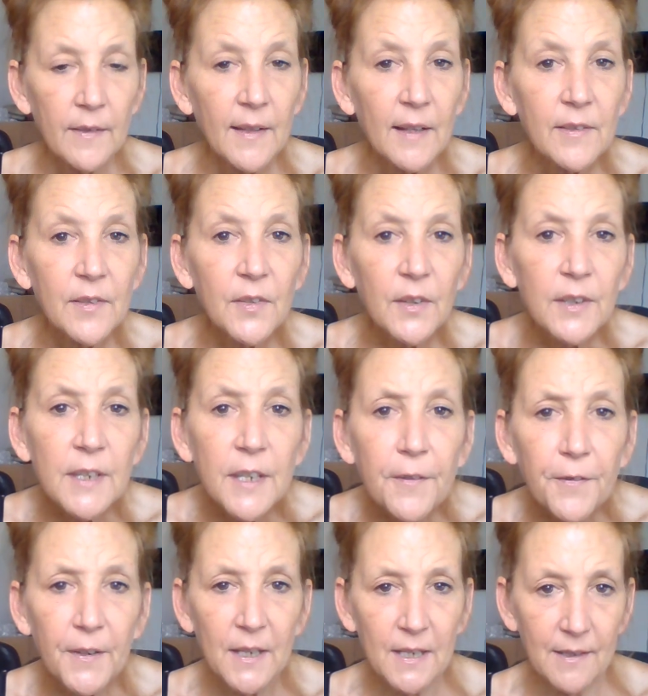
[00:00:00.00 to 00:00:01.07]
That's
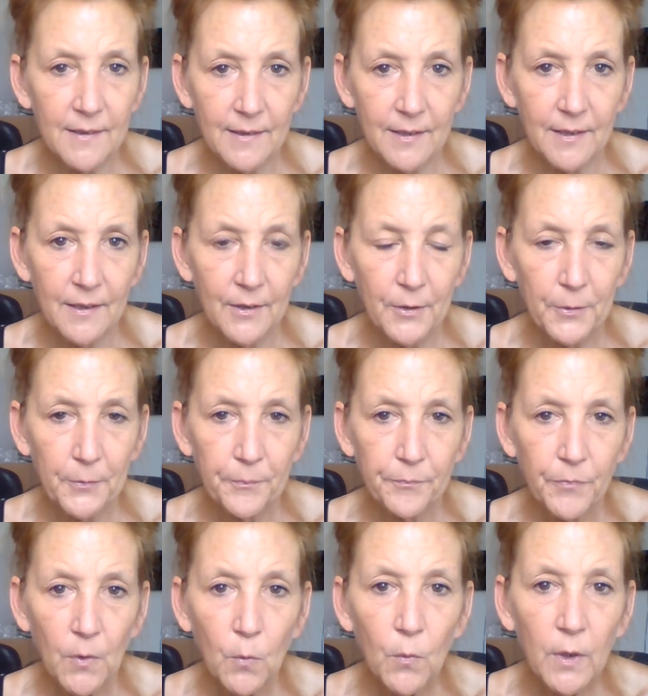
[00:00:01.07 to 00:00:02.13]
significant
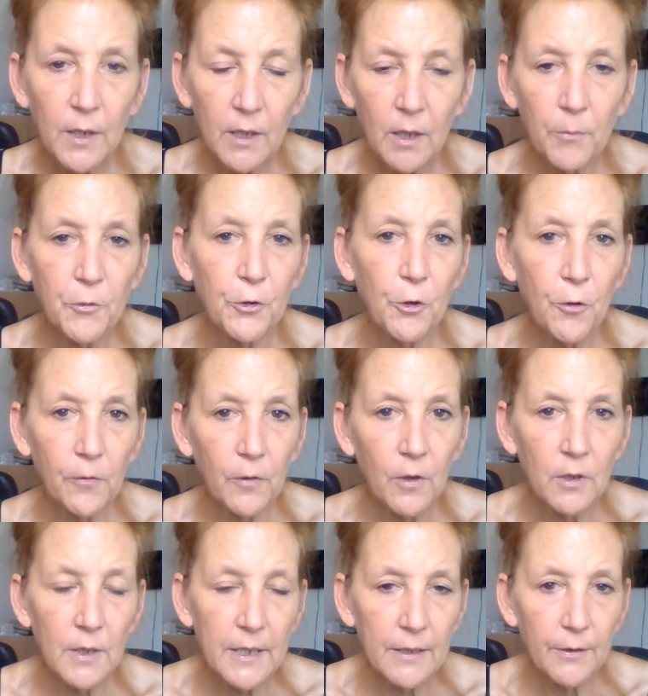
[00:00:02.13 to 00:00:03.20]
when it comes to
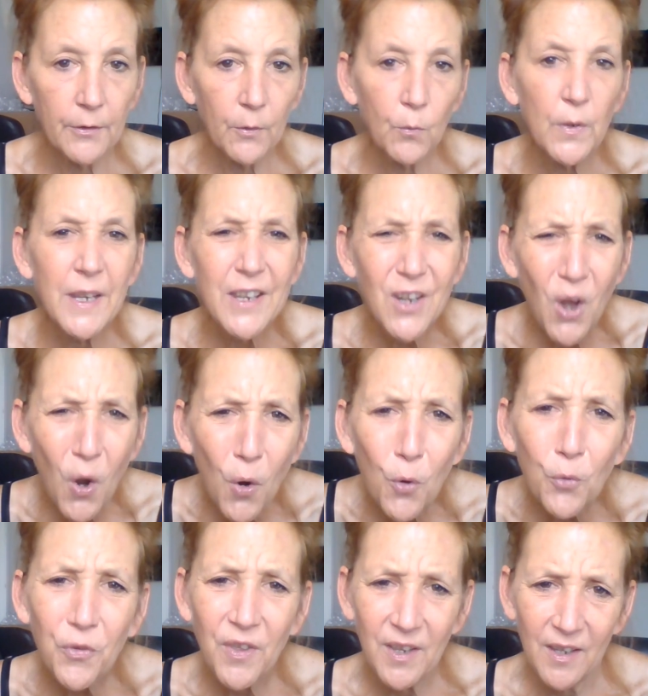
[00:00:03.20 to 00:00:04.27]
overall health. We
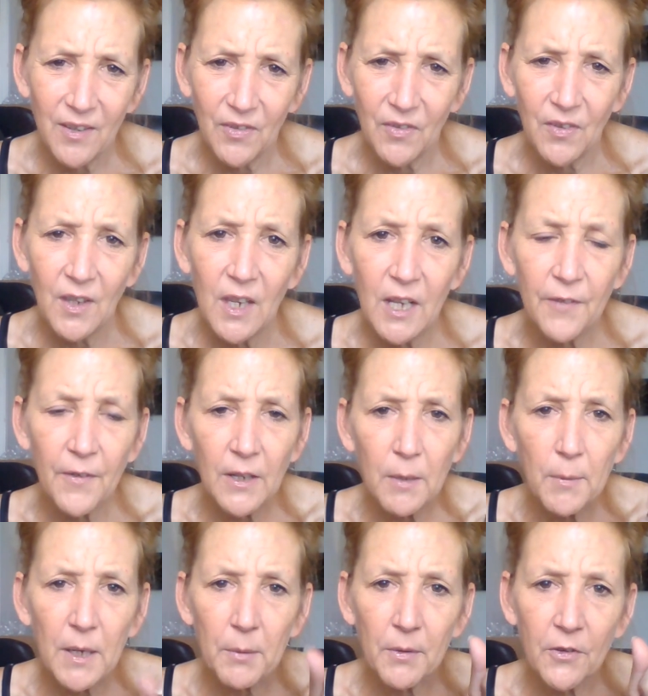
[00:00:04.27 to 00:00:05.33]
know this. And if
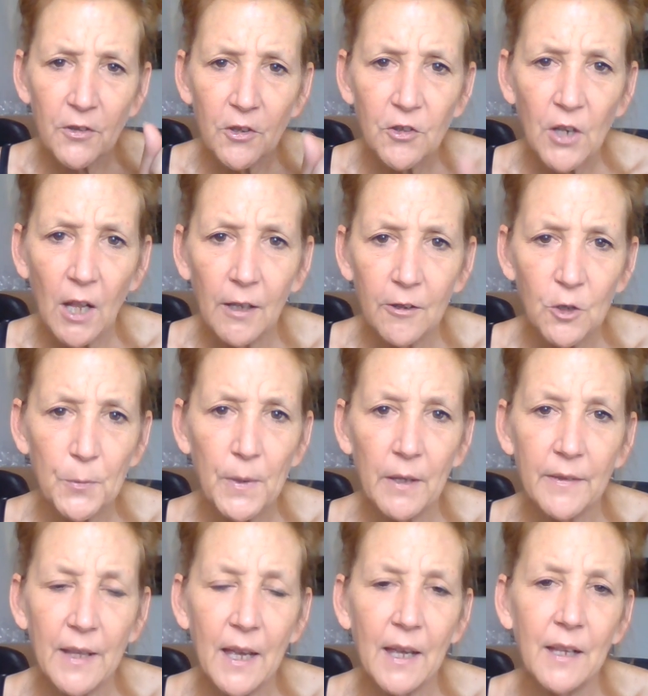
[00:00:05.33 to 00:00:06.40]
anybody wants to challenge me
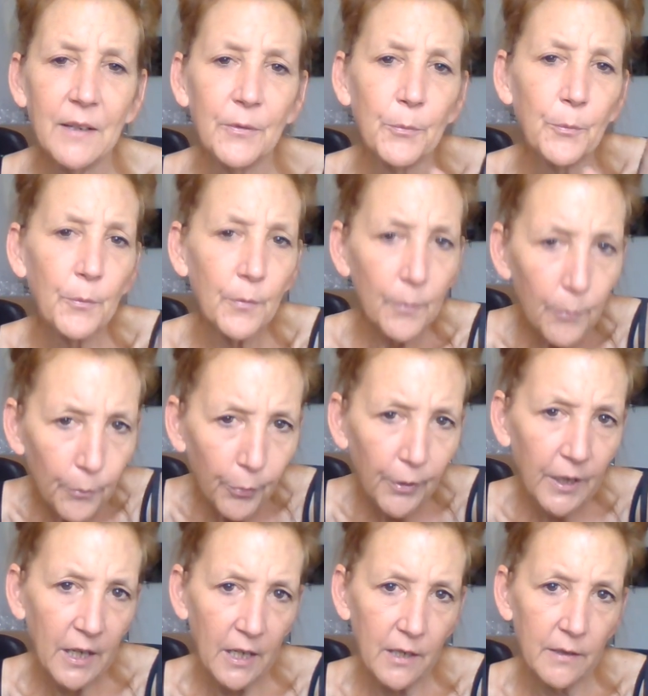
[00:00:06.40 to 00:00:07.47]
on that,
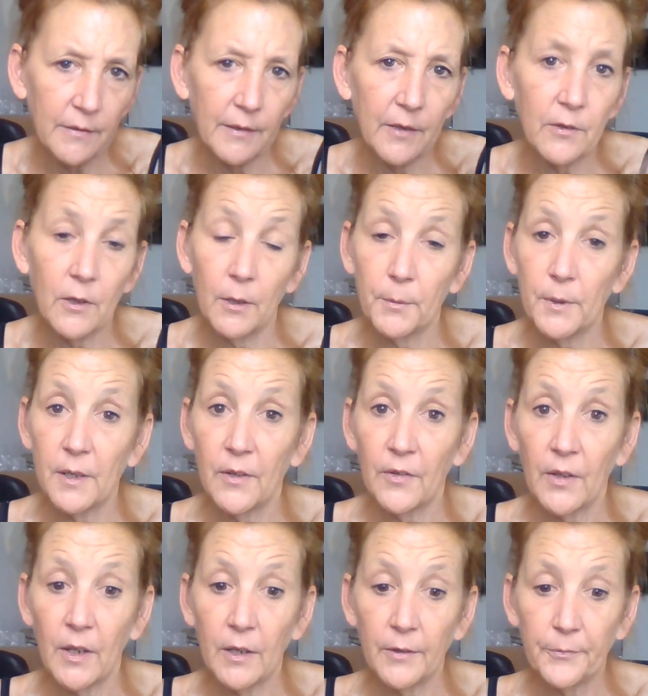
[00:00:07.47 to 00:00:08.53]
bring it. That's all I'm going to
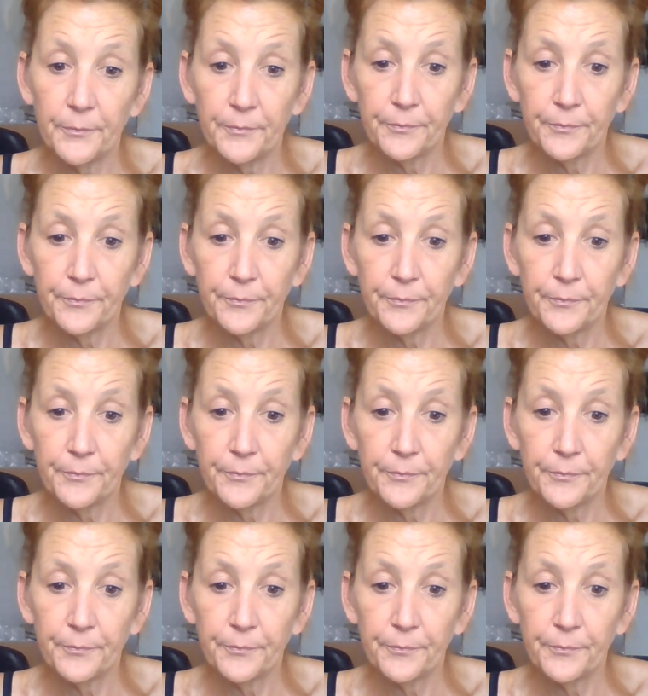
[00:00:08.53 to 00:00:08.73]
say.